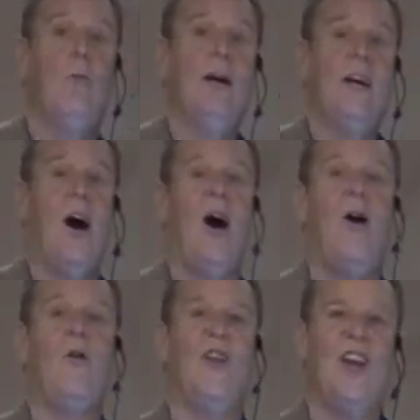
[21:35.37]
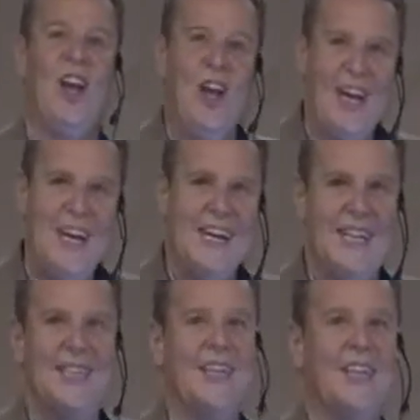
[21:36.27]
will be called the
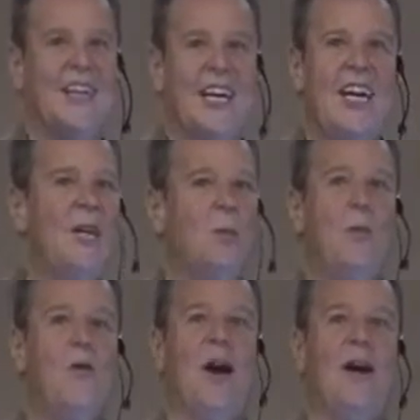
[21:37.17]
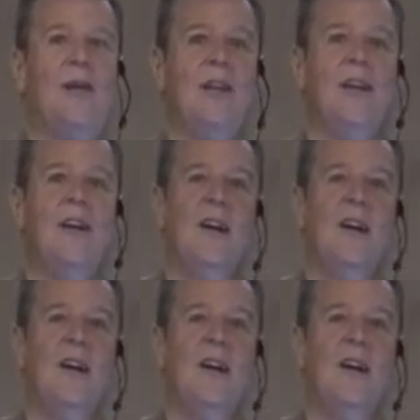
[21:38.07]
least in the kingdom of heaven.